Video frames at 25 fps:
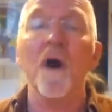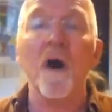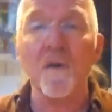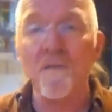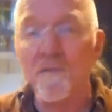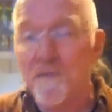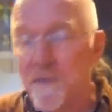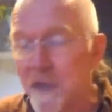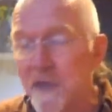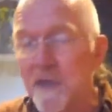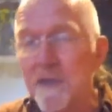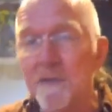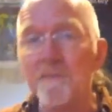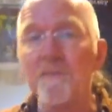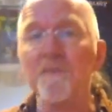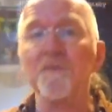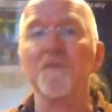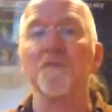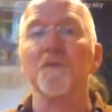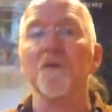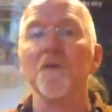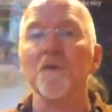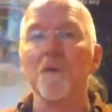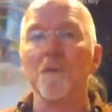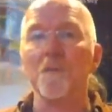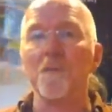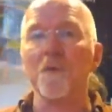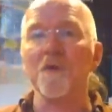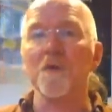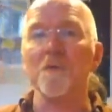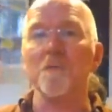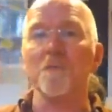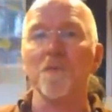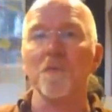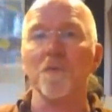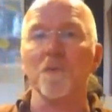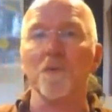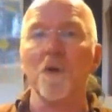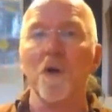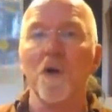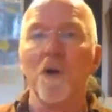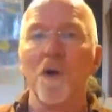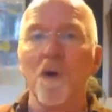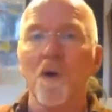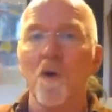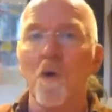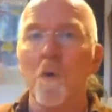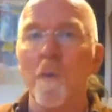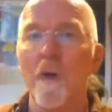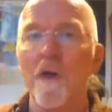I've named the people
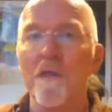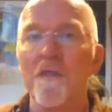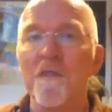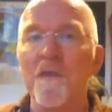whom I